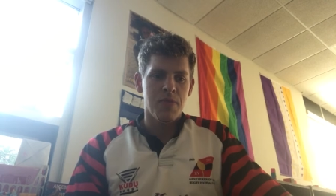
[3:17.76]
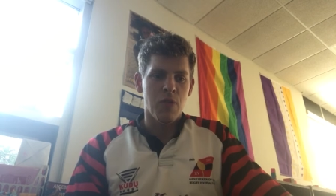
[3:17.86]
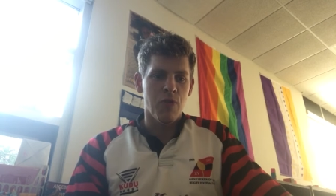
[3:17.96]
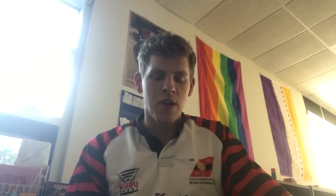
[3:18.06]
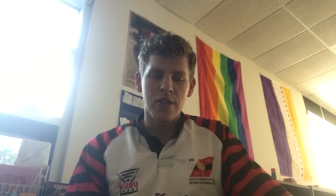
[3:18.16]

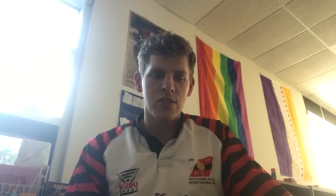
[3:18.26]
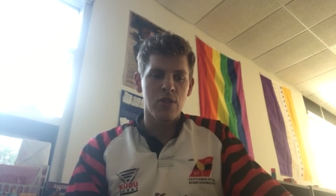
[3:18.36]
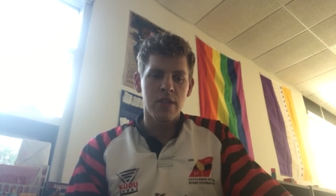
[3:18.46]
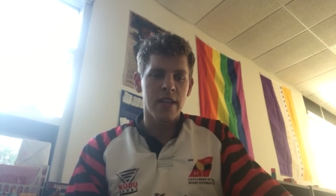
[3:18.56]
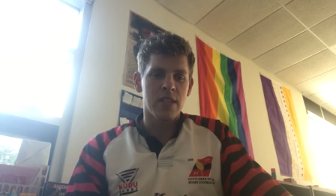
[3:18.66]
the first
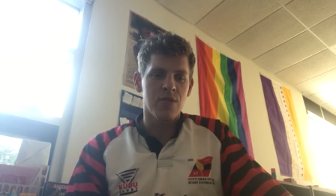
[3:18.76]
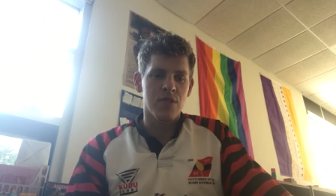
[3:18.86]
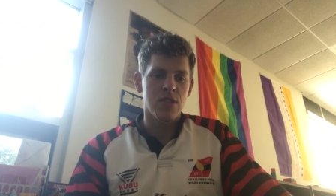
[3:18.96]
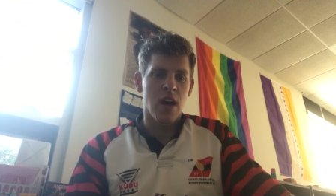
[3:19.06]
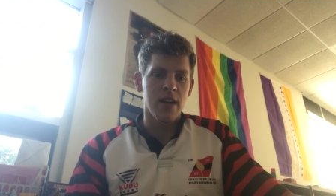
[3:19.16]
two lyrics of
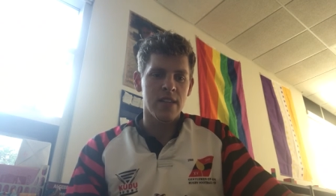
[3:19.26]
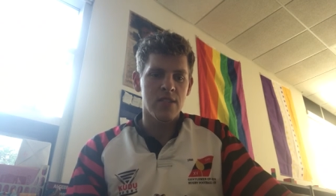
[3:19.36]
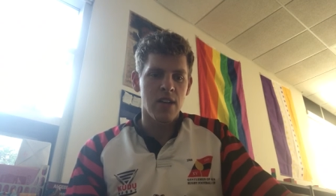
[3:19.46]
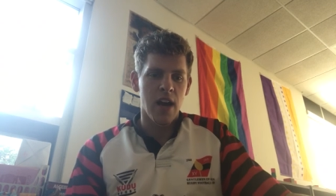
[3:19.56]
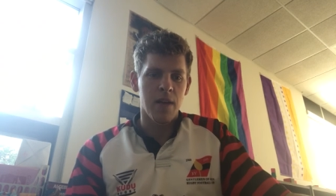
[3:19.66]
a song,
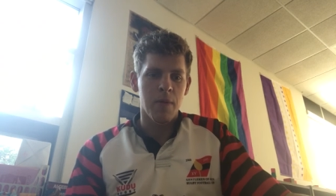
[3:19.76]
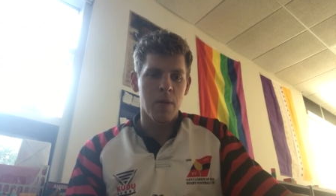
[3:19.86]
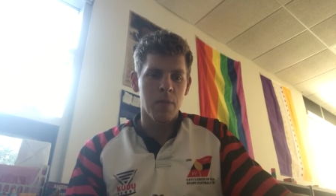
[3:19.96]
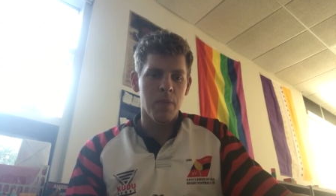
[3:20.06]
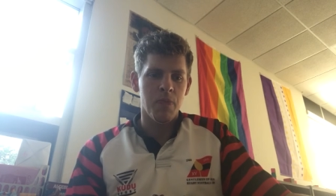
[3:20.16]
he's talking
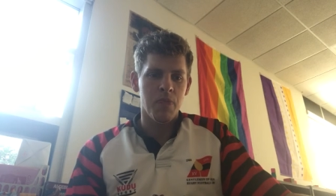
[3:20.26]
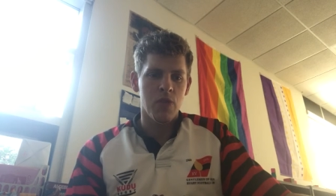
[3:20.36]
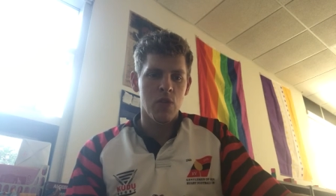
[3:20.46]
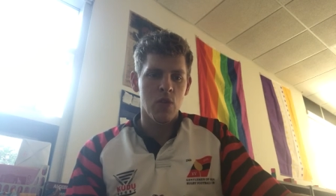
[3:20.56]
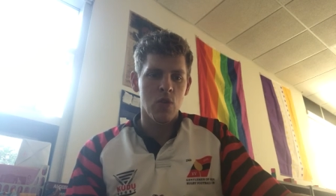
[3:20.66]
about
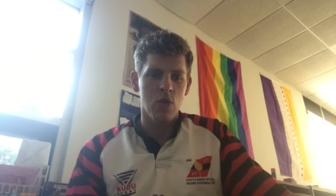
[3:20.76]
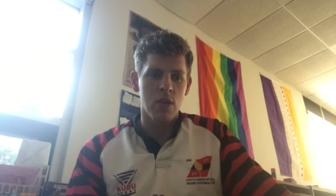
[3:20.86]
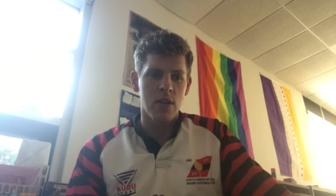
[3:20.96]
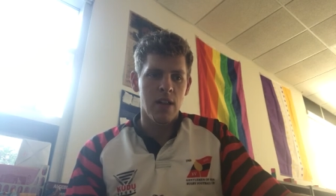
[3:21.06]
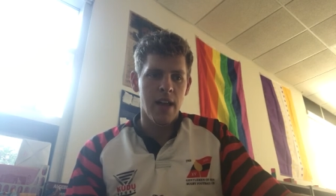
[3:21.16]
two,
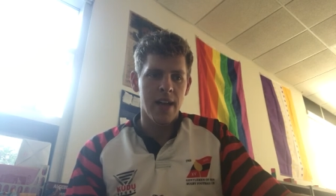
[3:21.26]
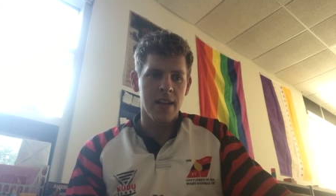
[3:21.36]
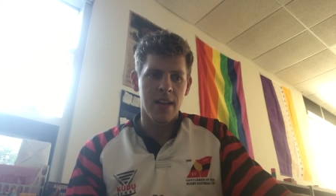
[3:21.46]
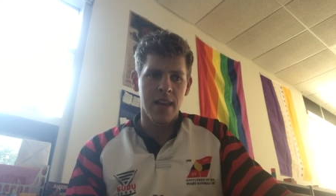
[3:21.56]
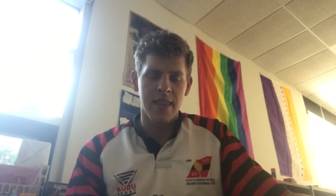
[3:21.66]
I
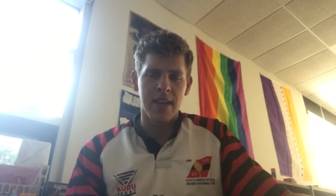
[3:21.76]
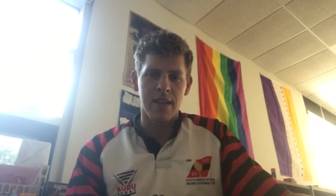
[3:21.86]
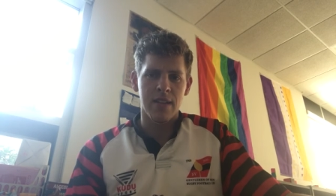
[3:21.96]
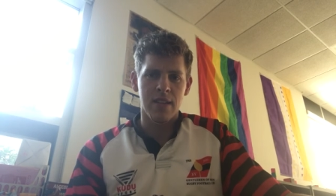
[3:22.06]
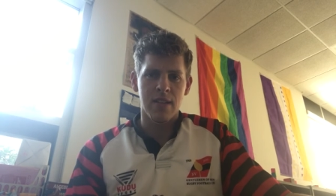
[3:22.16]

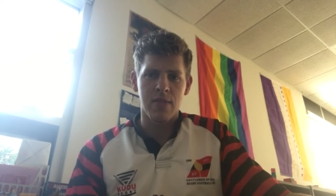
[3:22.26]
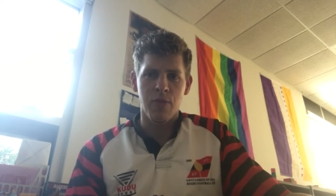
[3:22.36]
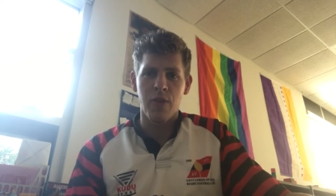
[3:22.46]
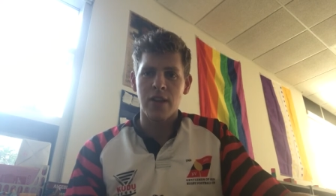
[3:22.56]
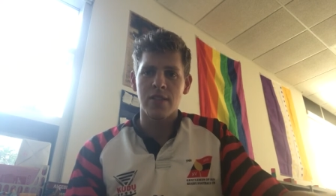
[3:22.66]
think,
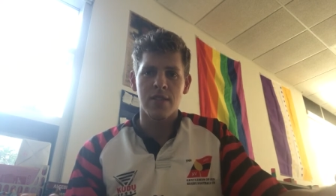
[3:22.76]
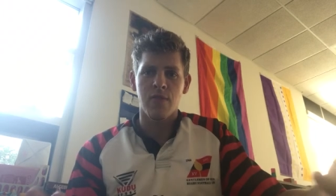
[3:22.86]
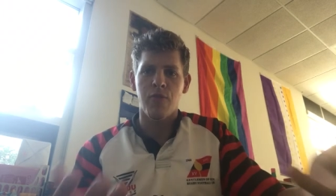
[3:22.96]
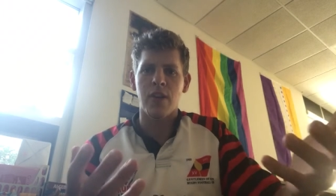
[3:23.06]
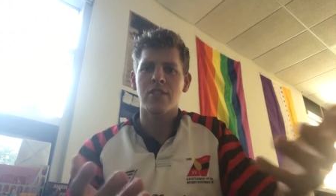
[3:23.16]
first
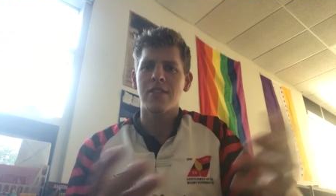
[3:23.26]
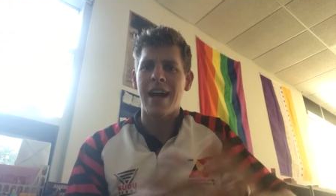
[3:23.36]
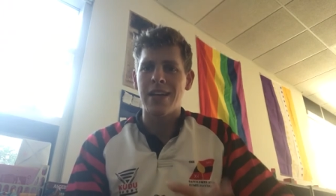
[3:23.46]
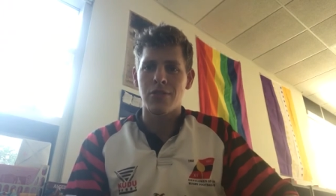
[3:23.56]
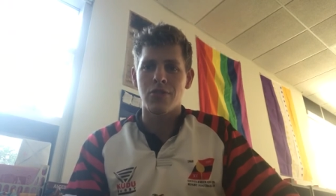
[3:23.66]
first
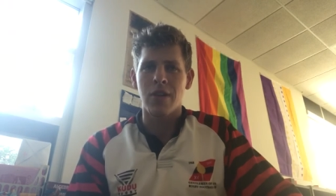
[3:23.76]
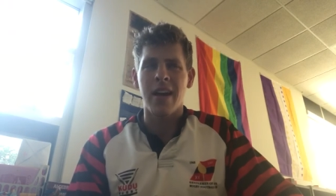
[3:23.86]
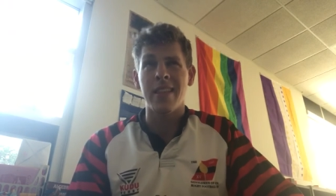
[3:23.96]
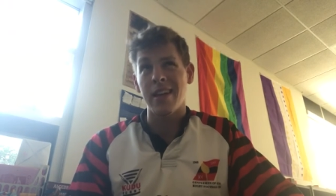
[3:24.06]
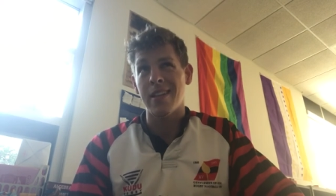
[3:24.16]
class,
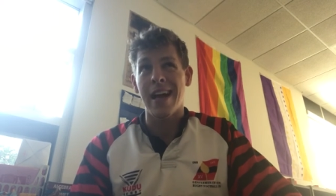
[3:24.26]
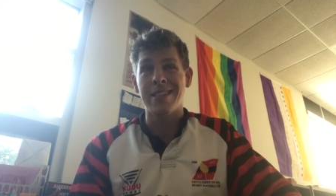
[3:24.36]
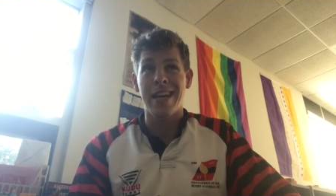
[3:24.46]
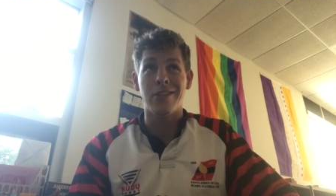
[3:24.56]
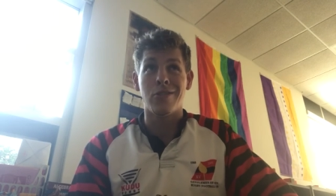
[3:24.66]
I think
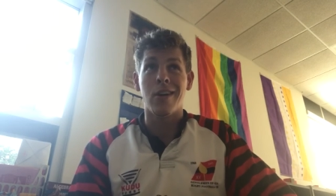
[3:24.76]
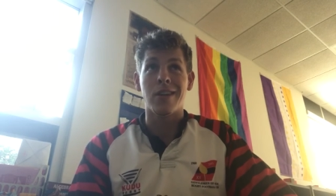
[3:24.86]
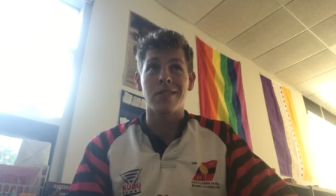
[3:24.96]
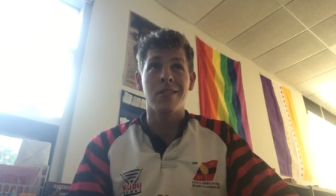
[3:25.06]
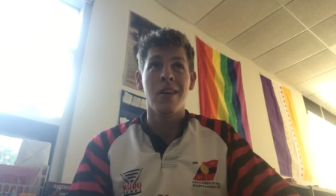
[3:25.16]
class A
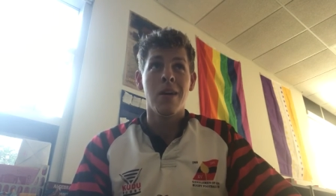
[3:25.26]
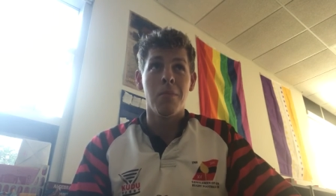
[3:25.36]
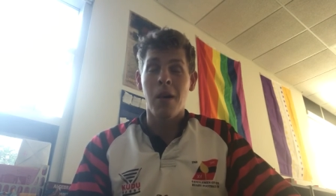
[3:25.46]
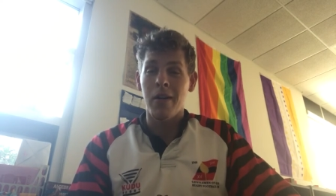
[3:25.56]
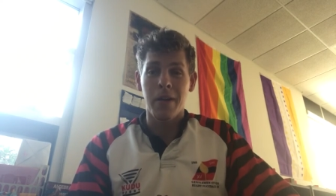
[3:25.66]
drugs,
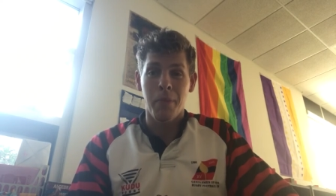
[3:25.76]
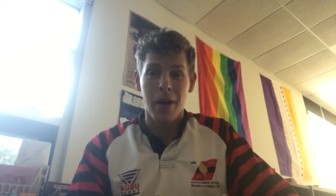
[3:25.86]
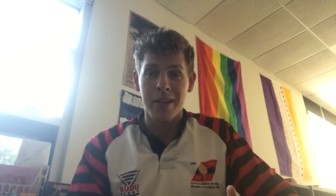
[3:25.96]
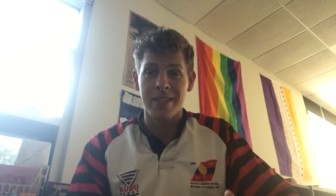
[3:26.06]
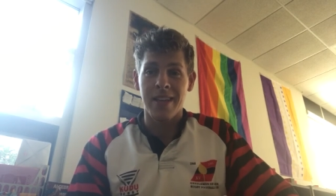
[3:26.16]
Molly and
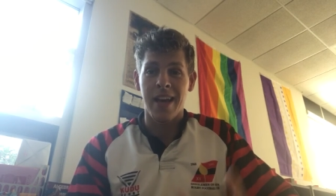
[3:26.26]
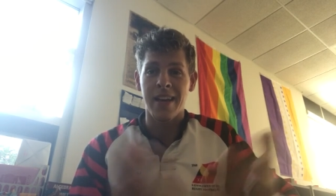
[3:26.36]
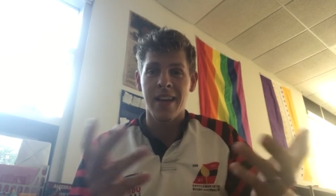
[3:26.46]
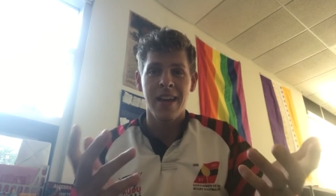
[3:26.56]
Percocet.